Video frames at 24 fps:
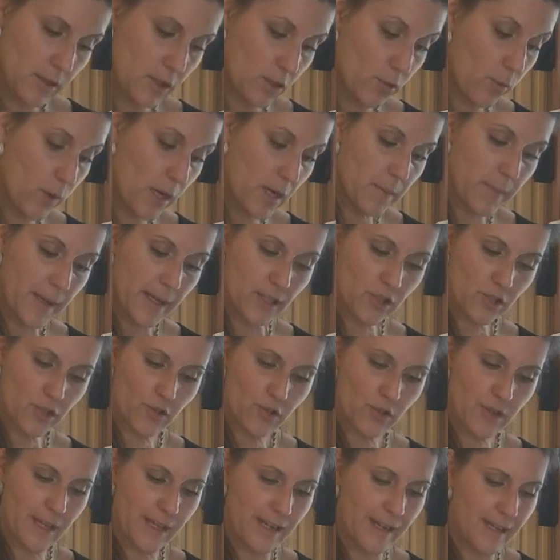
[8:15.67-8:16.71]
You want to make
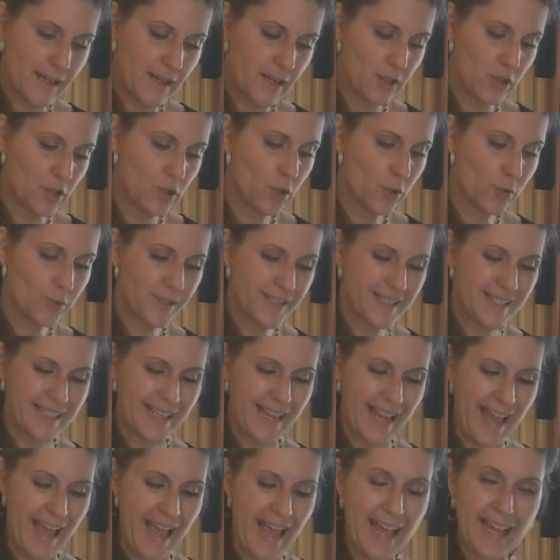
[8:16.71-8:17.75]
sure that you don't
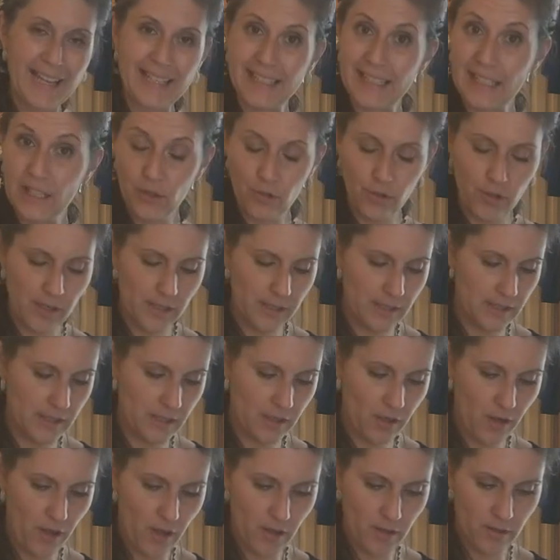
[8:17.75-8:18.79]
see any crust
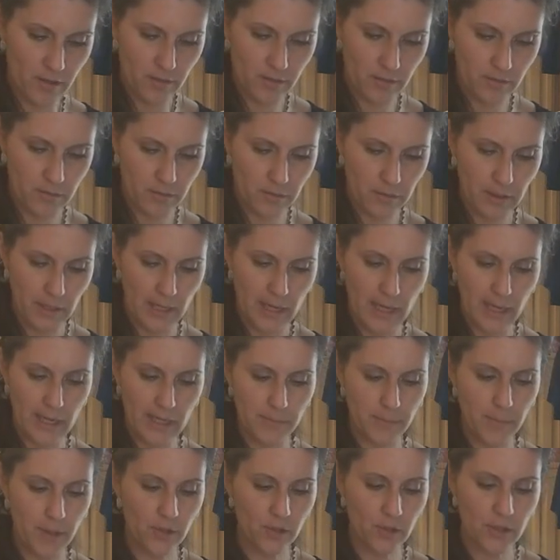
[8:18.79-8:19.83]
at all,
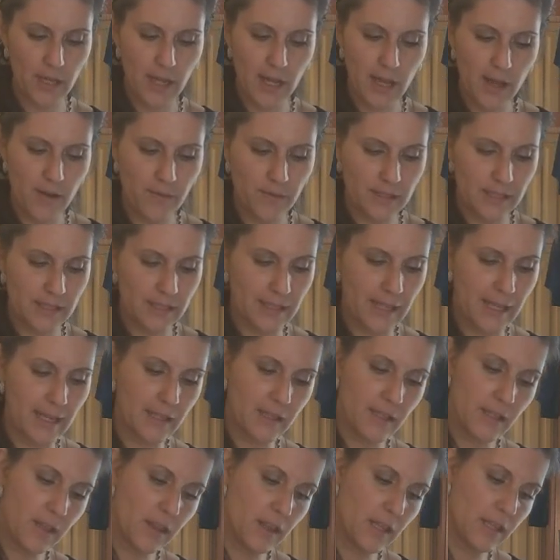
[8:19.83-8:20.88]
okay? Better to have a
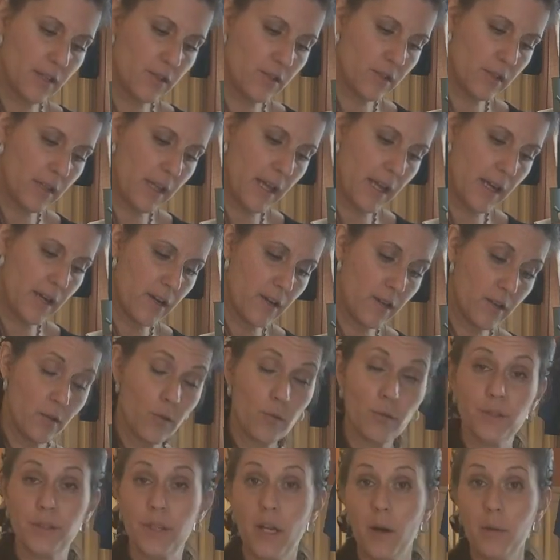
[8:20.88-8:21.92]
slightly thinner layer
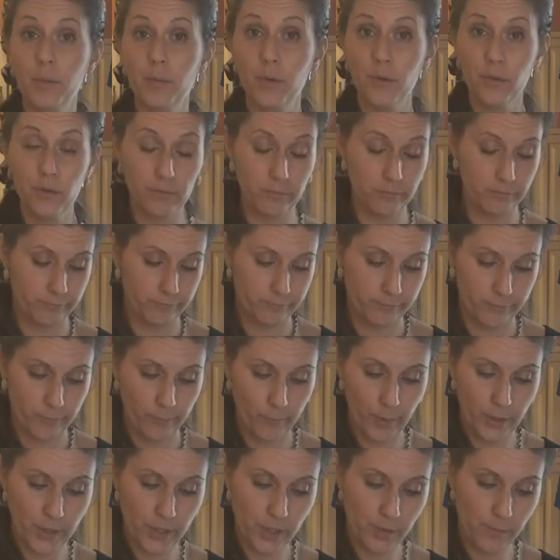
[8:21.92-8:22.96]
or double
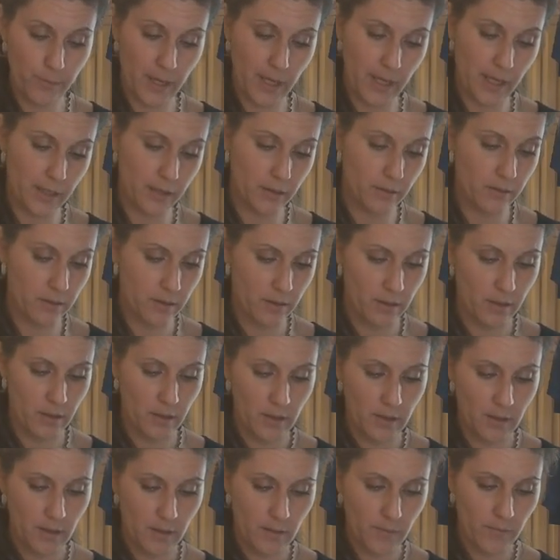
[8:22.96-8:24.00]
what you made
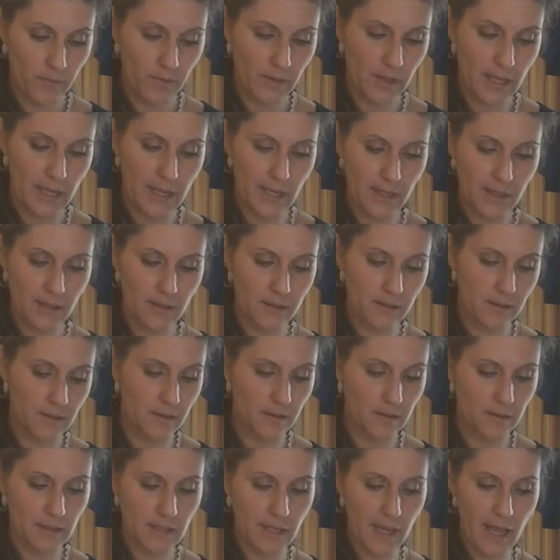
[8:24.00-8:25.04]
than
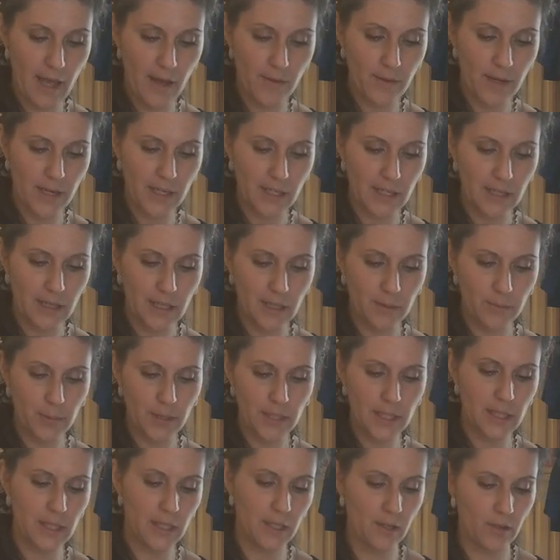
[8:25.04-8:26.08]
to have anything
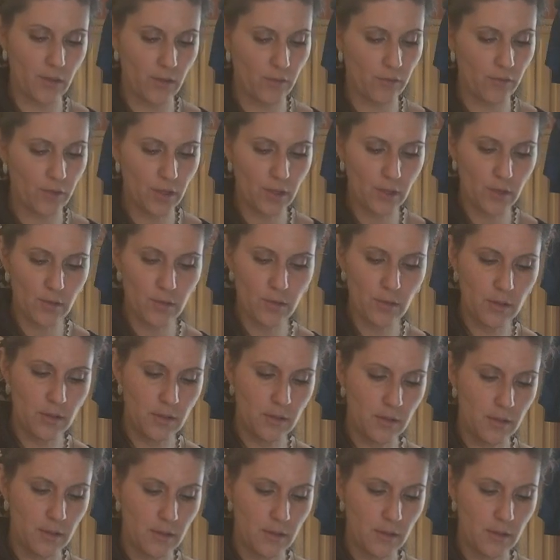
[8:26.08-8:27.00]
peeking through,